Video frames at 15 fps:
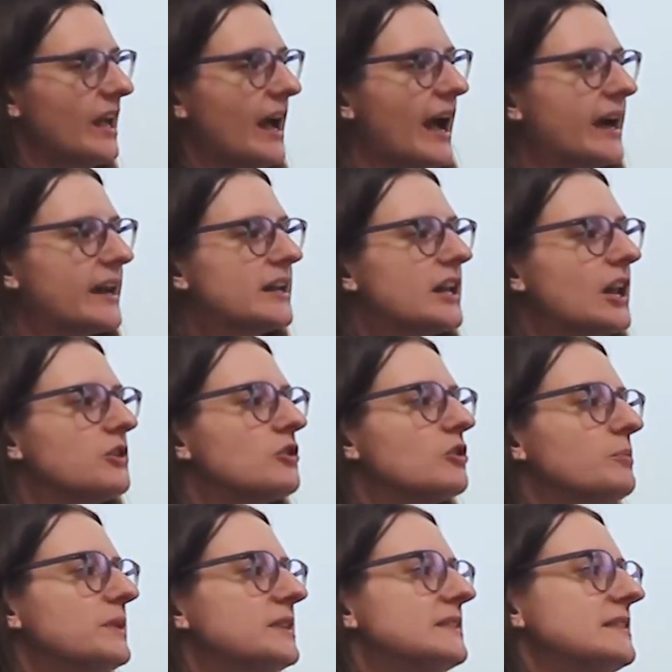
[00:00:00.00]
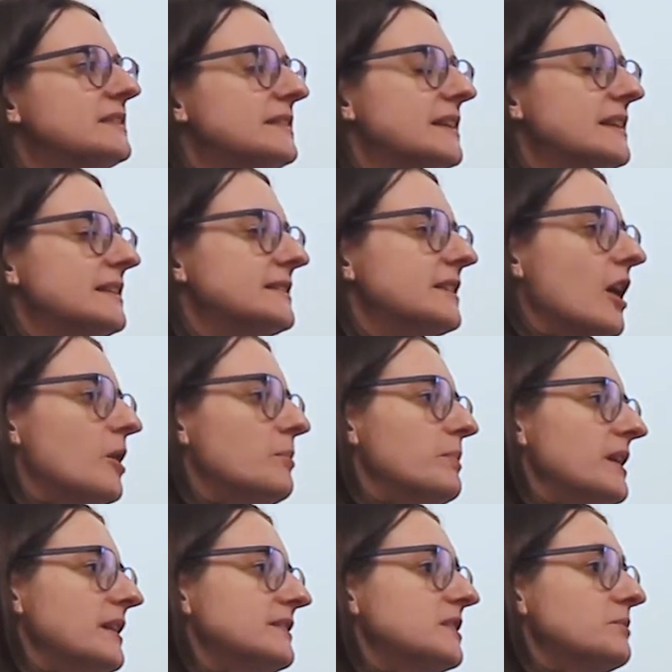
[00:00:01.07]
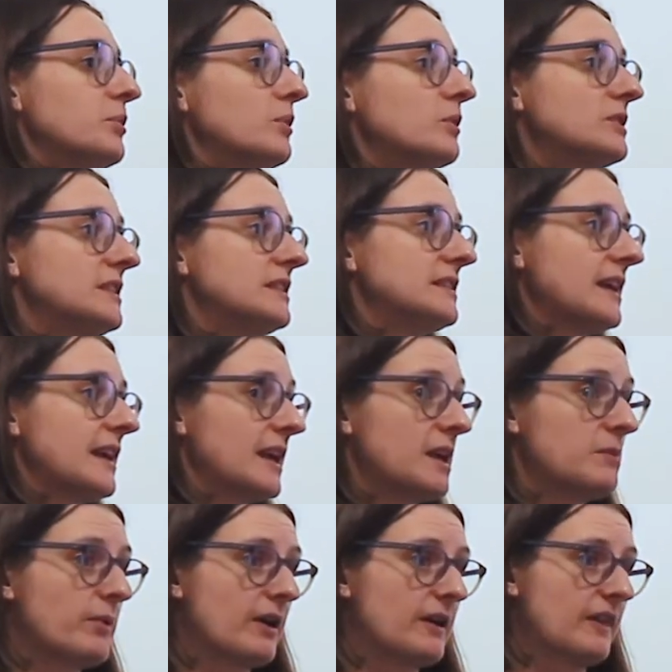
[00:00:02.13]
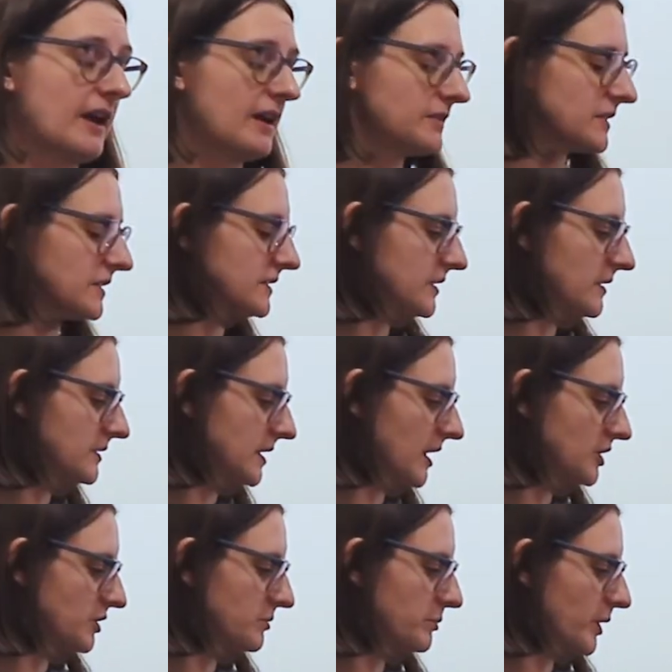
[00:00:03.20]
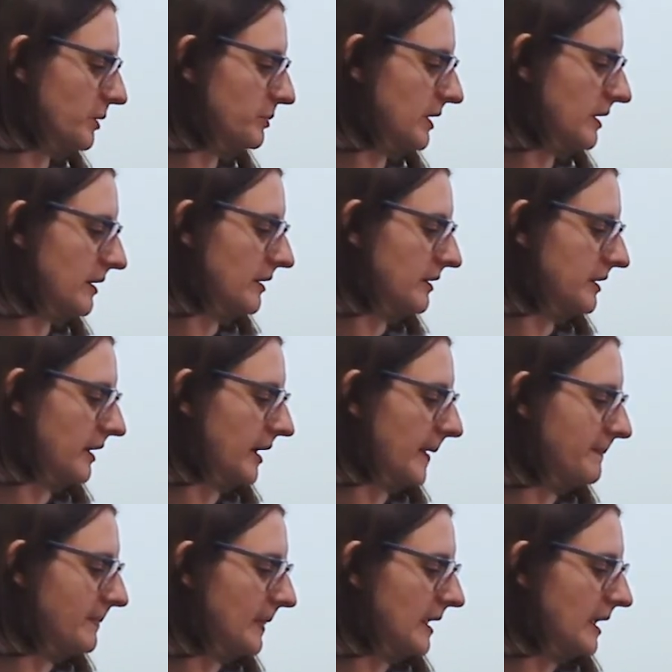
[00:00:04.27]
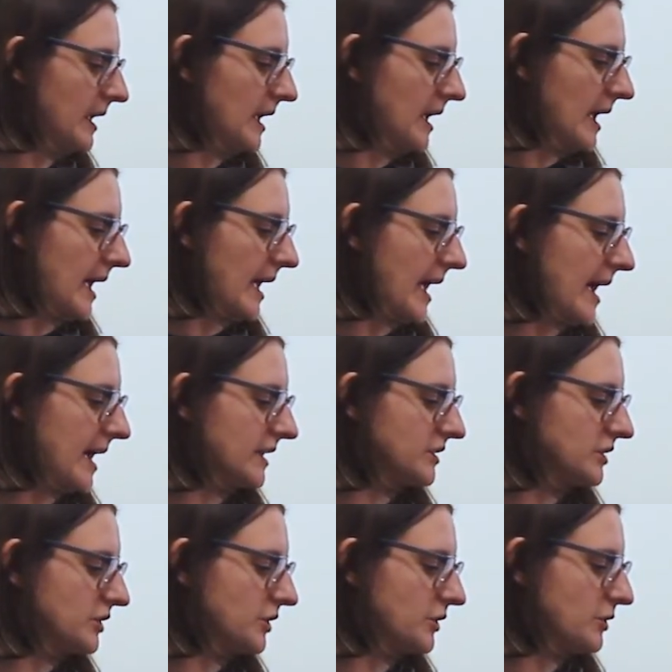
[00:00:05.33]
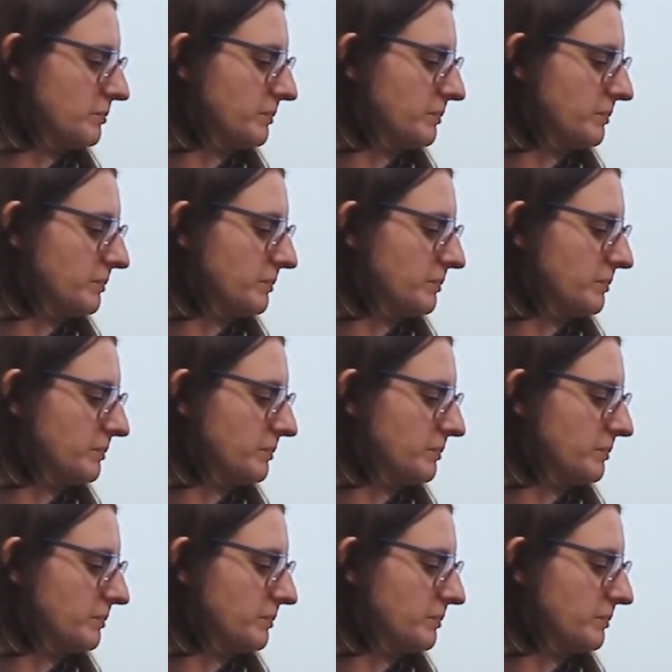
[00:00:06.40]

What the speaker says: And local businesses are being supported here by the Housing Association Poplar Harker to